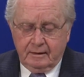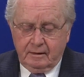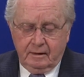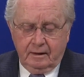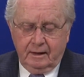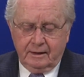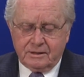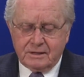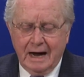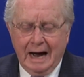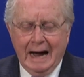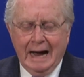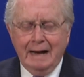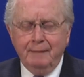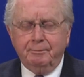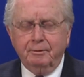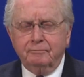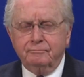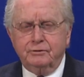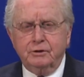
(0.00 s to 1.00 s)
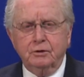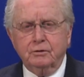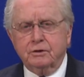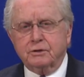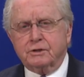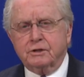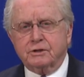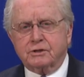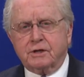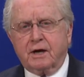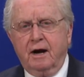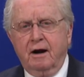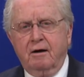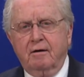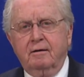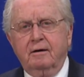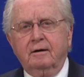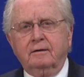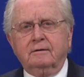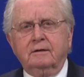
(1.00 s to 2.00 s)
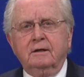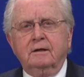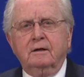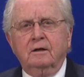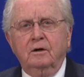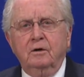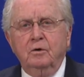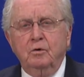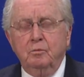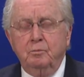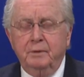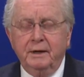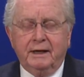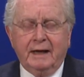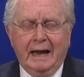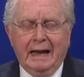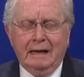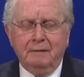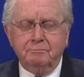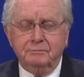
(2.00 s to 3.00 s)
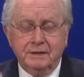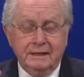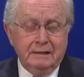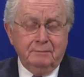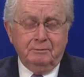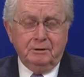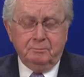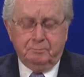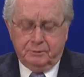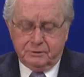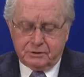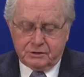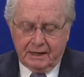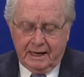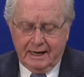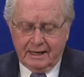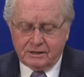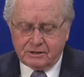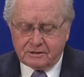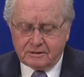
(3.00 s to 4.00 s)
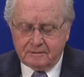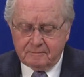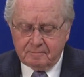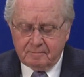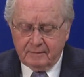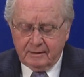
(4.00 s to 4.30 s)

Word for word: a type of Judas Iscariot who became demon possessed.